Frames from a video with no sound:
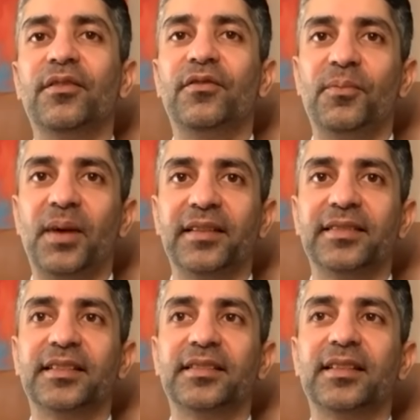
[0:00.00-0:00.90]
for my
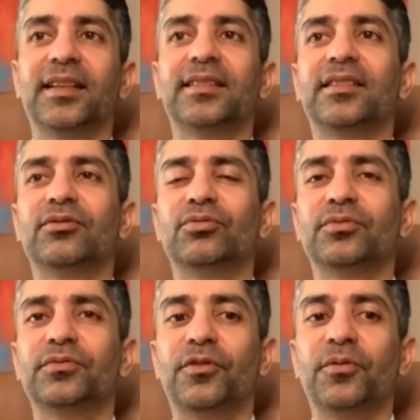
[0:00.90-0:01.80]
success
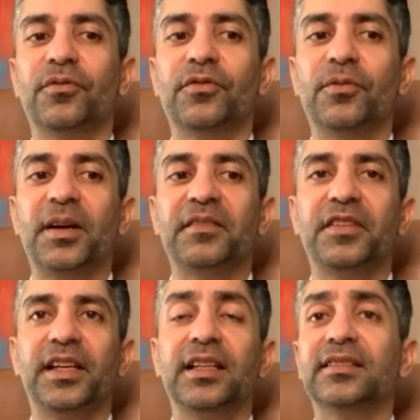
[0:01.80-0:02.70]
and for, for my
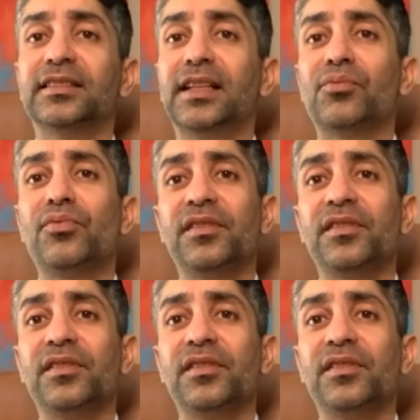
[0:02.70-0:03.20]
failures. And that was